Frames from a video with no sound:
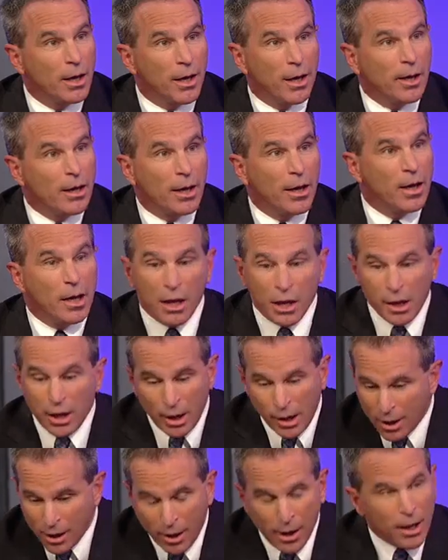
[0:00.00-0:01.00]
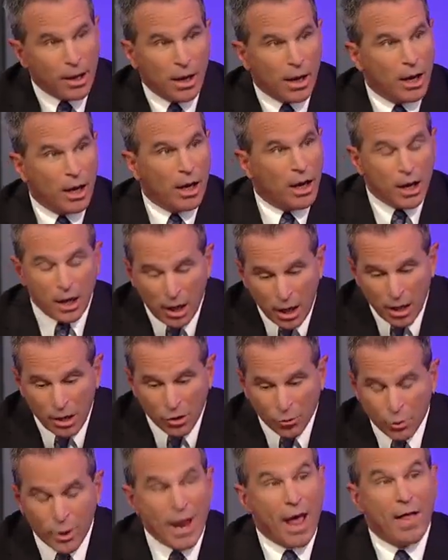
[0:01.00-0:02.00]
Uh, in
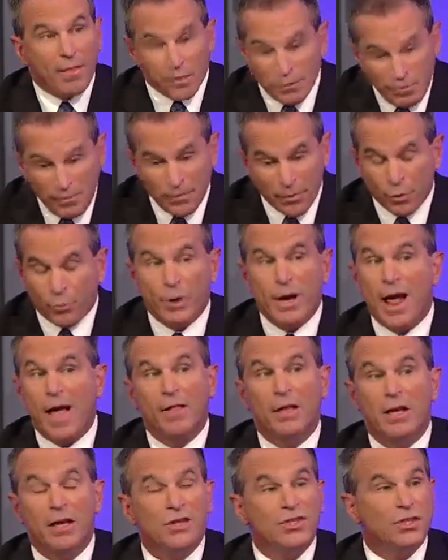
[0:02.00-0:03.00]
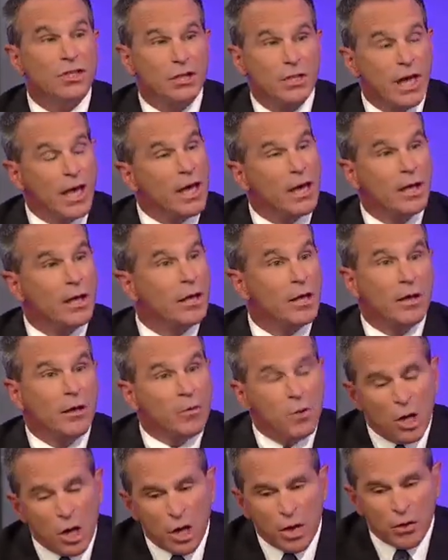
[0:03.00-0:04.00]
the, real, the reality is today, uh,
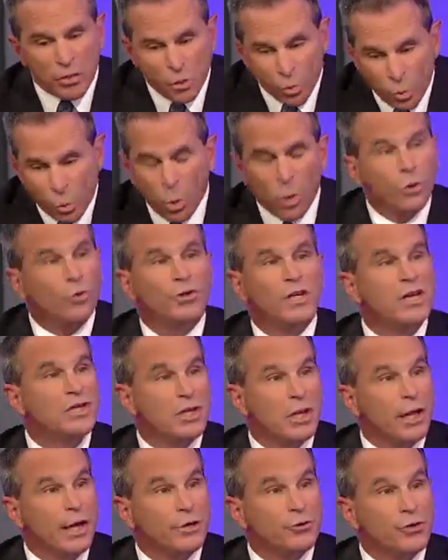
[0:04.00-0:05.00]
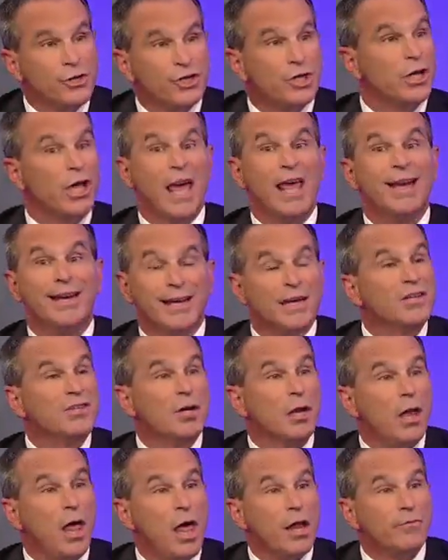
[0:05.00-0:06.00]
the world needs electricity and it needs
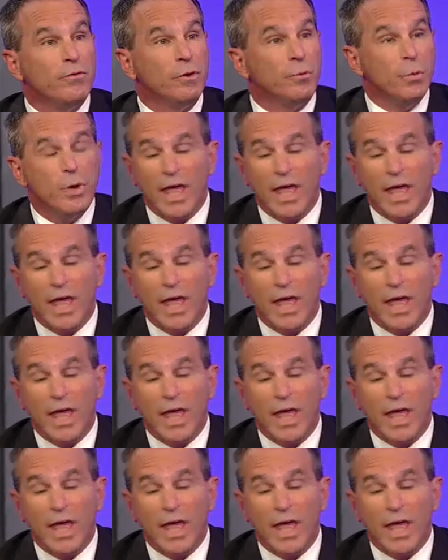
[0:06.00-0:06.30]
a lot of it.